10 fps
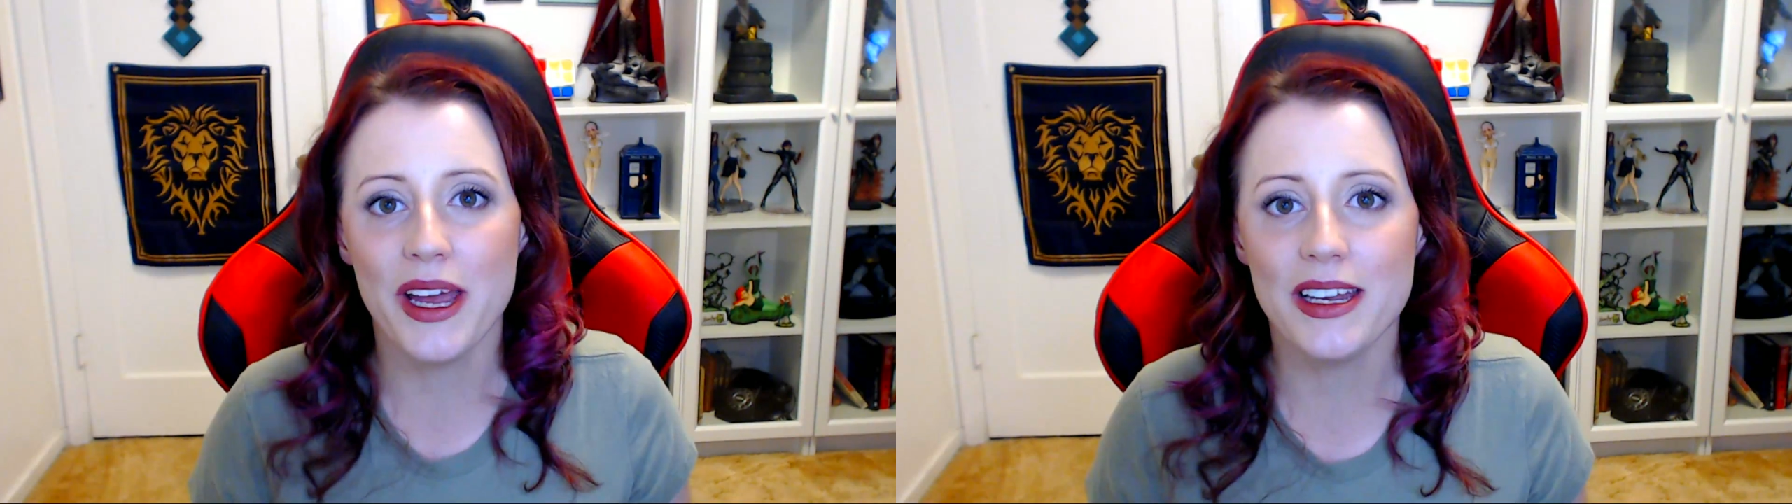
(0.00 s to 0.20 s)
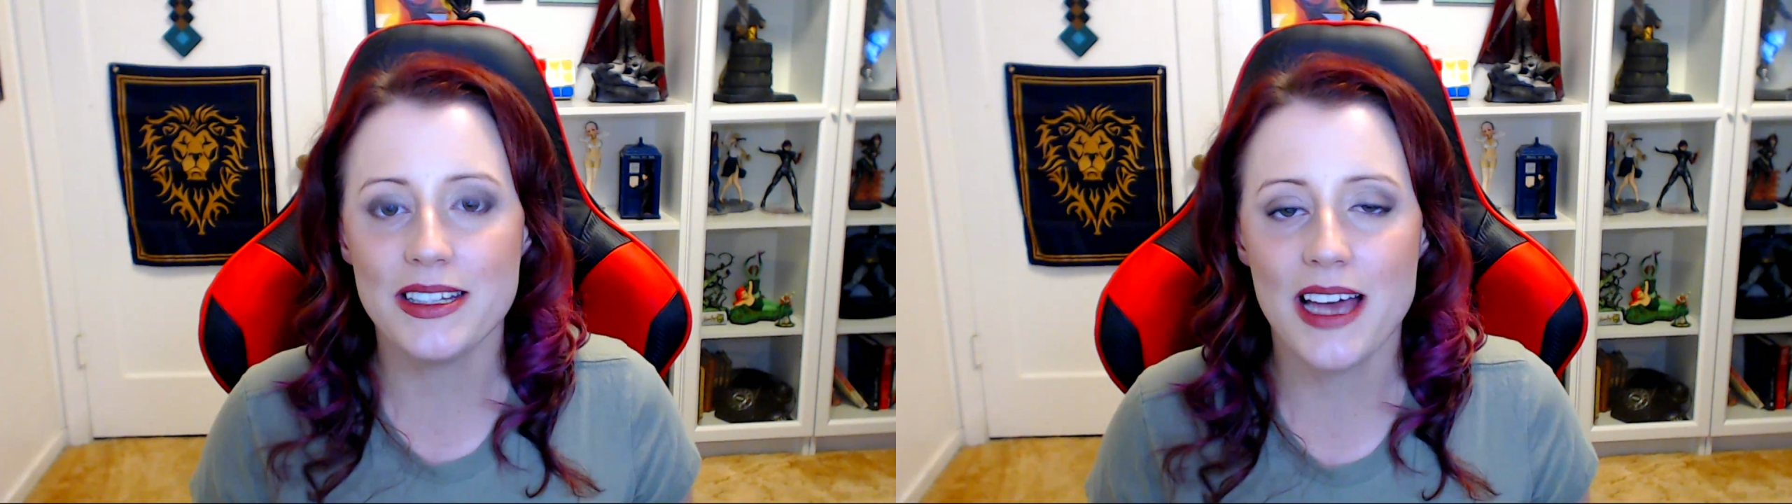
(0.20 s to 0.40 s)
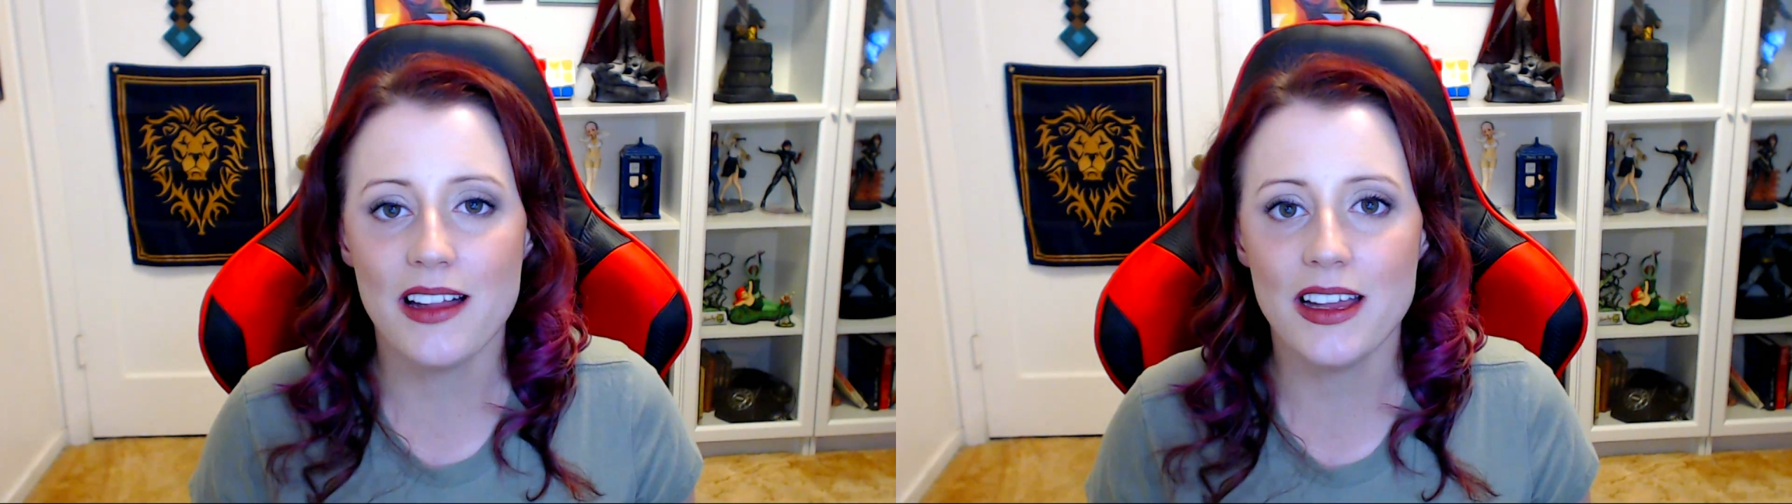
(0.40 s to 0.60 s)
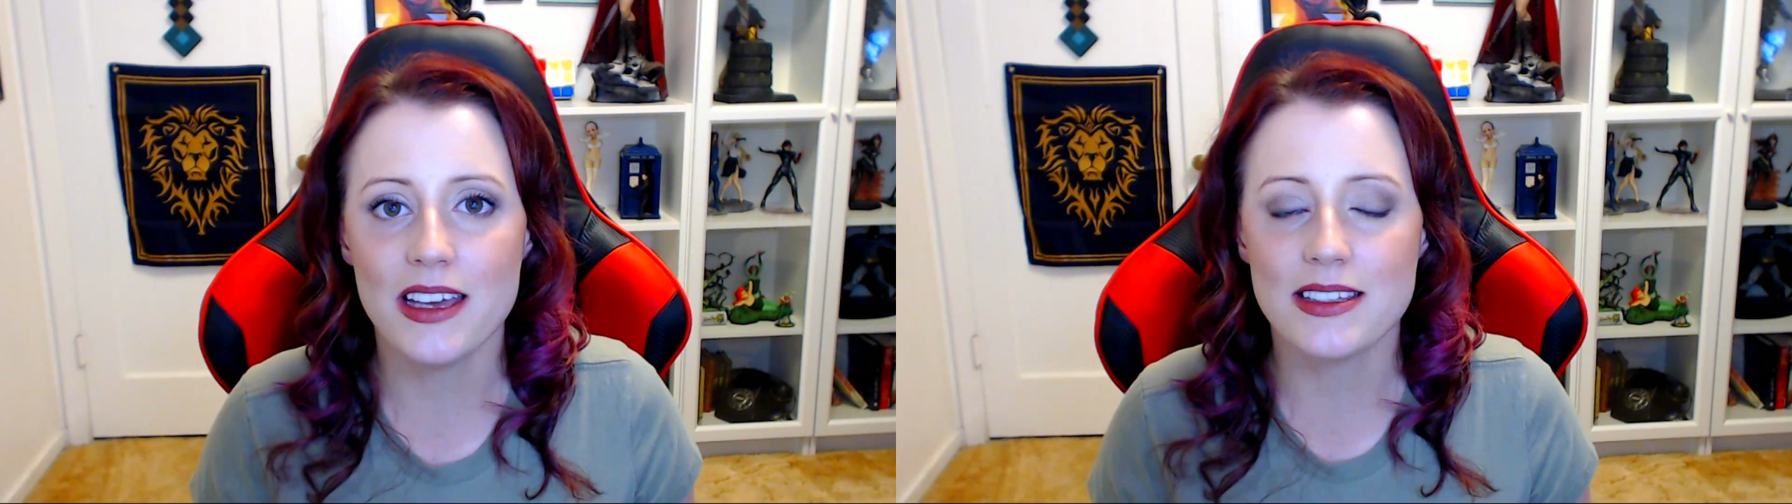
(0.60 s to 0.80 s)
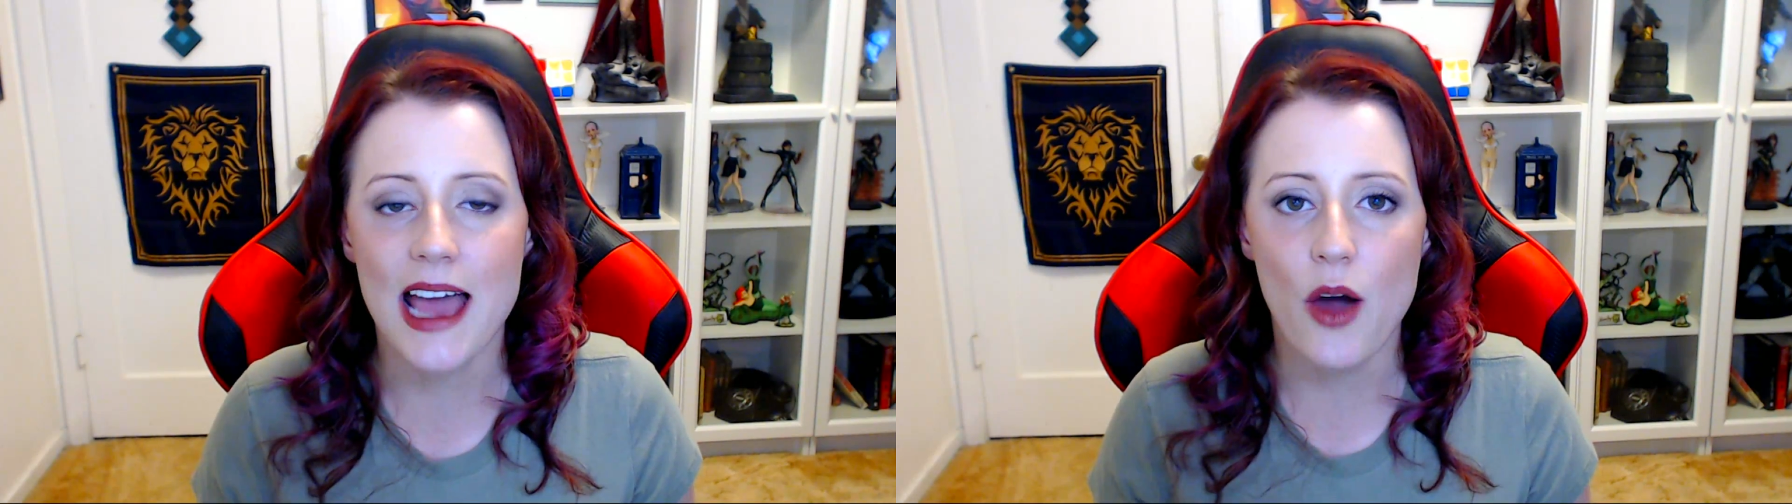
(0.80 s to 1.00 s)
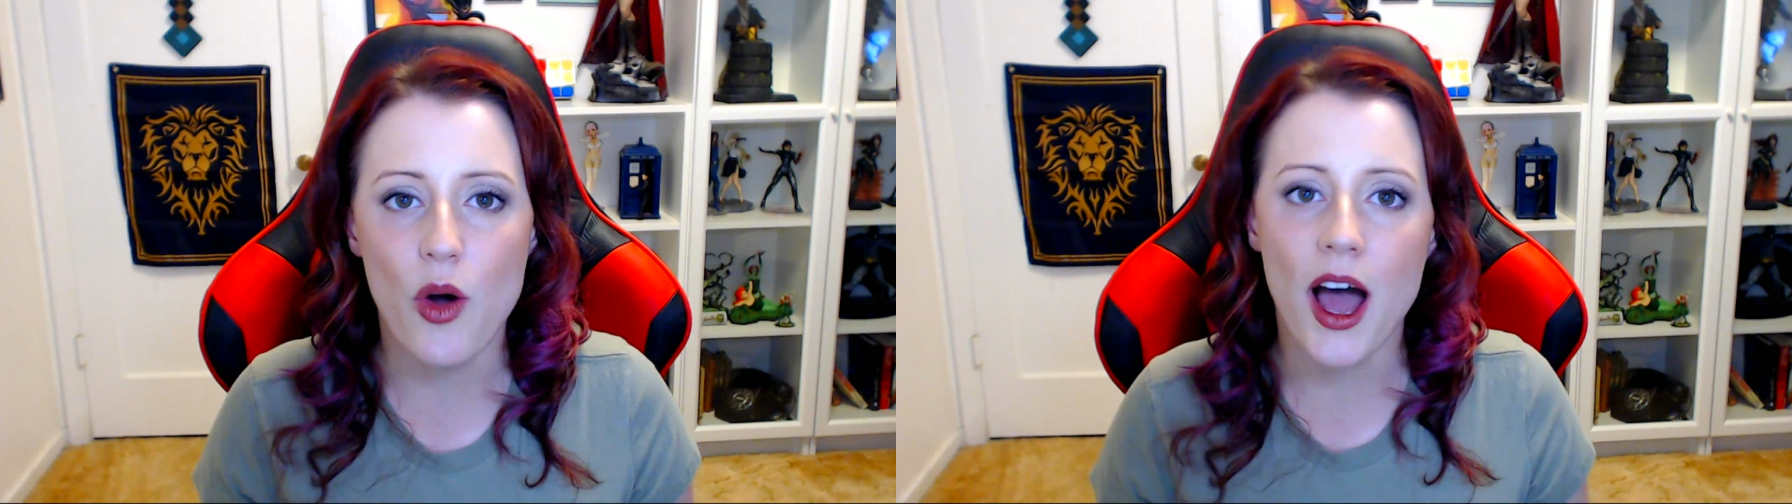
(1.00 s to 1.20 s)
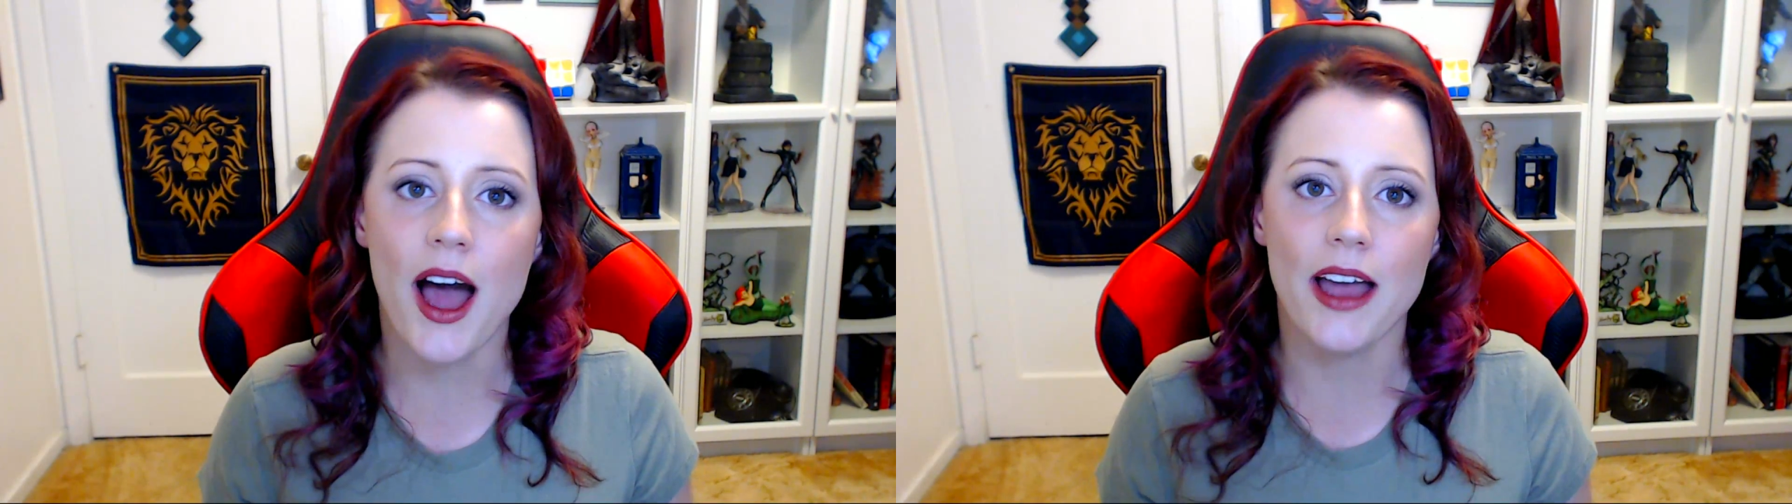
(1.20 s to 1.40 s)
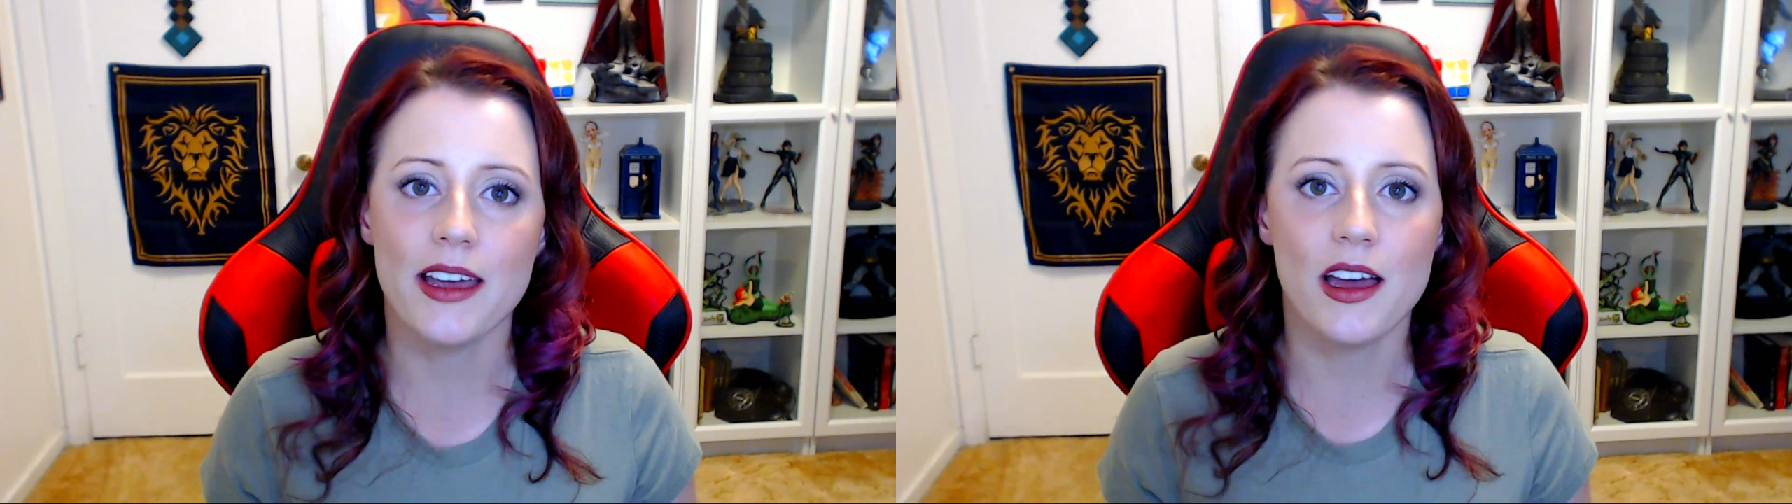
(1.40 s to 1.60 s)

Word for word: tell is how high